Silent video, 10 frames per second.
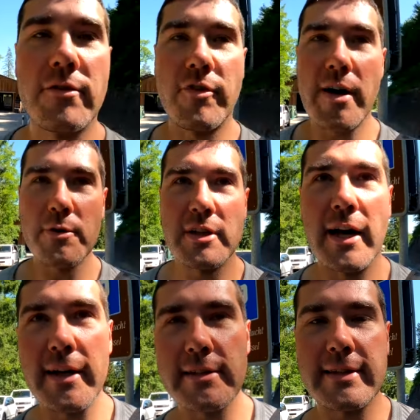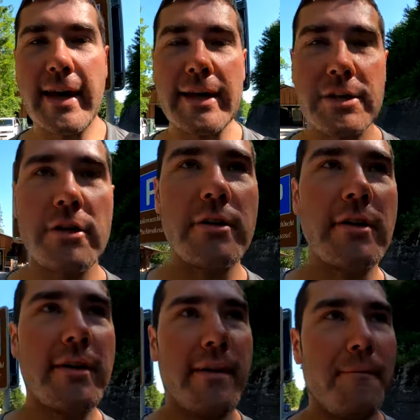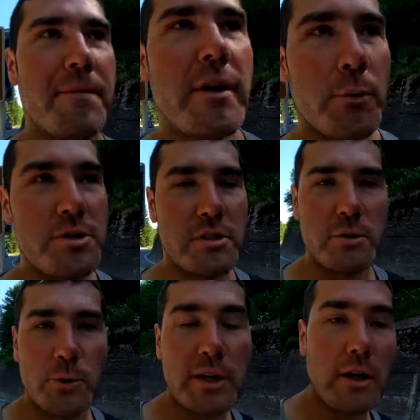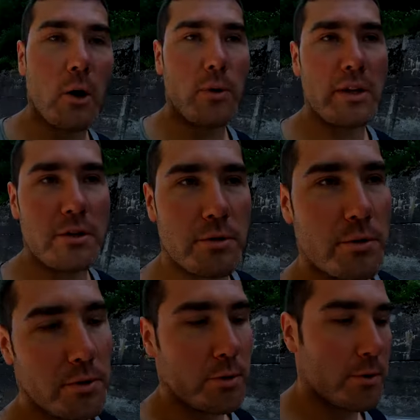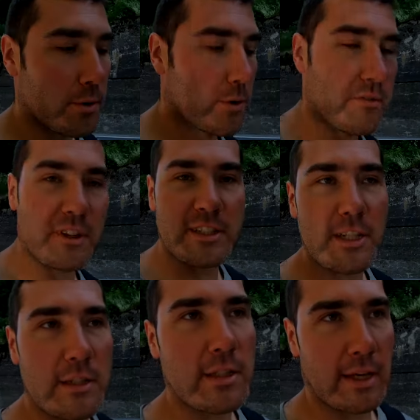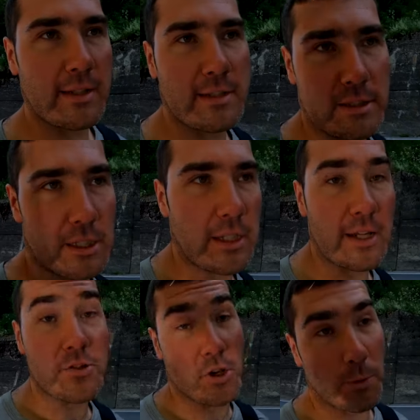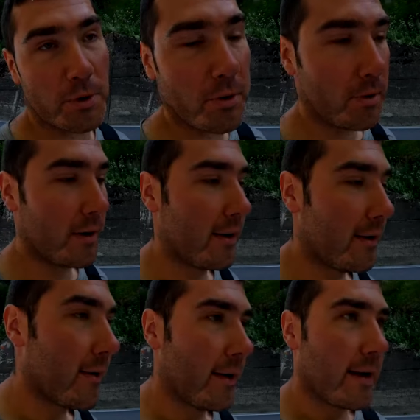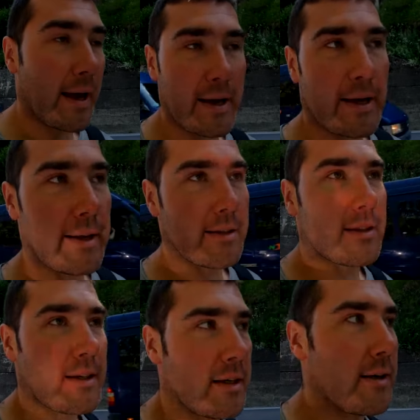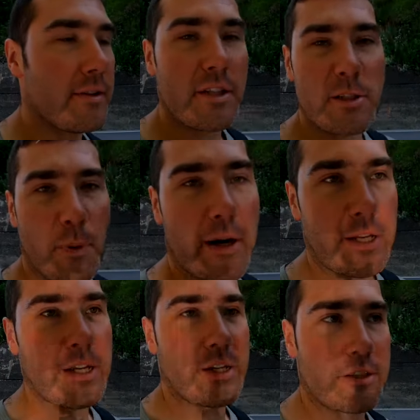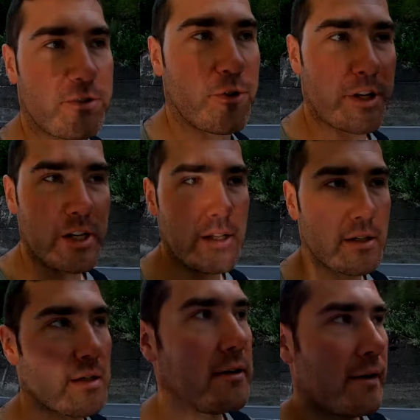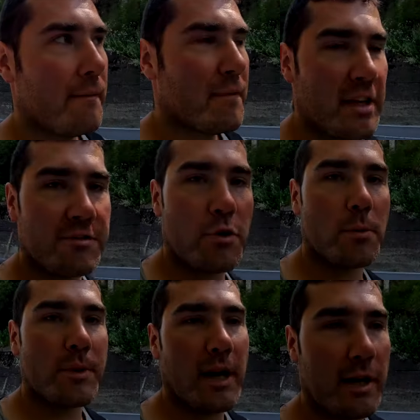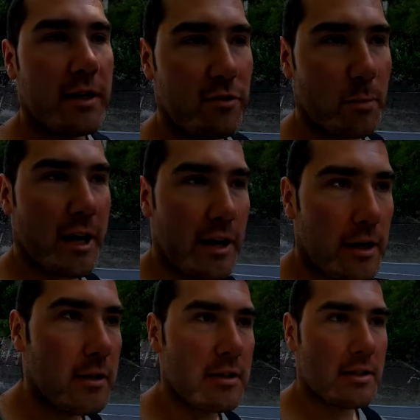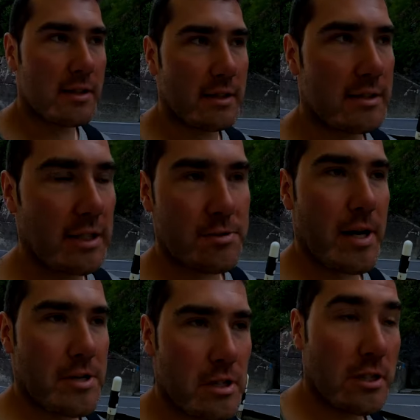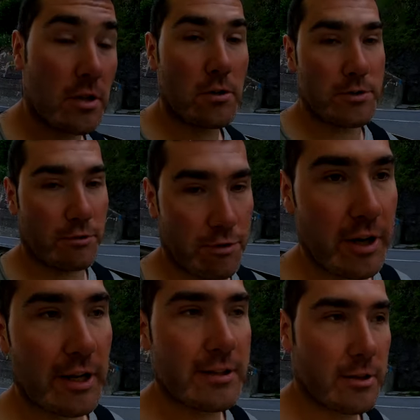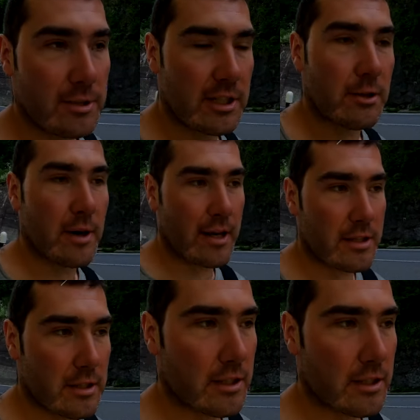very nice canyon which is we going to visit and see and show you. And this parking is free. And from I heard, this attraction is also free, so it's a great